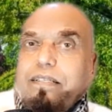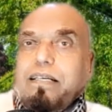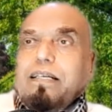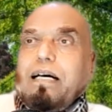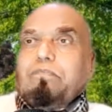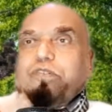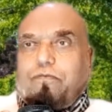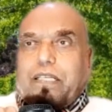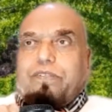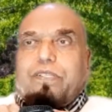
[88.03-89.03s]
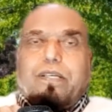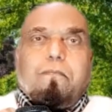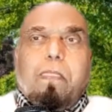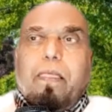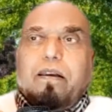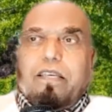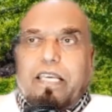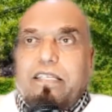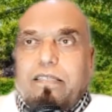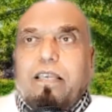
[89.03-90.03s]
comes first,
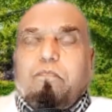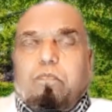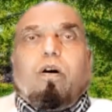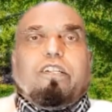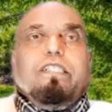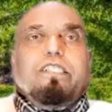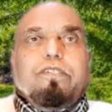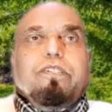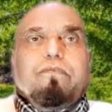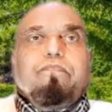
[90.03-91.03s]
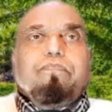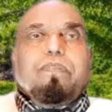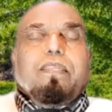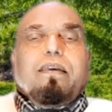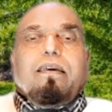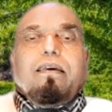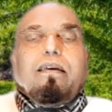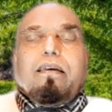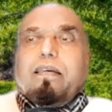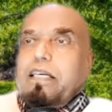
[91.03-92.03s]
is important.
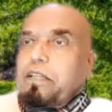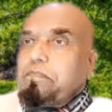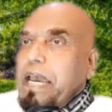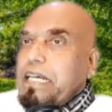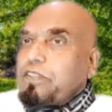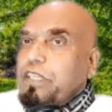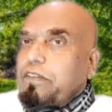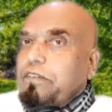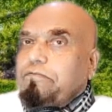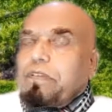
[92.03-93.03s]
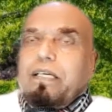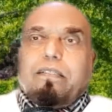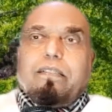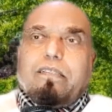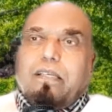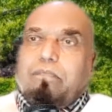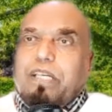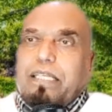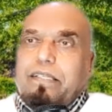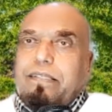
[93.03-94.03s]
In passive, the
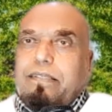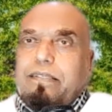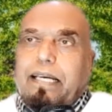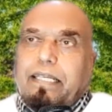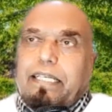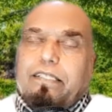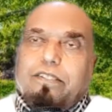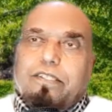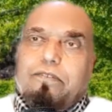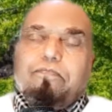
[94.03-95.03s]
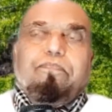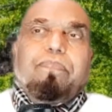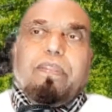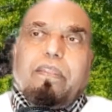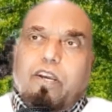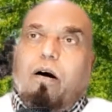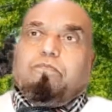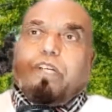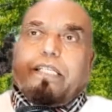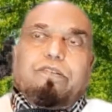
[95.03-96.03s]
subject is silent. The
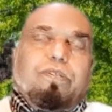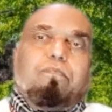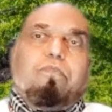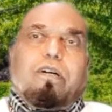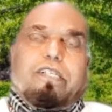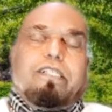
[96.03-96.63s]
object is important.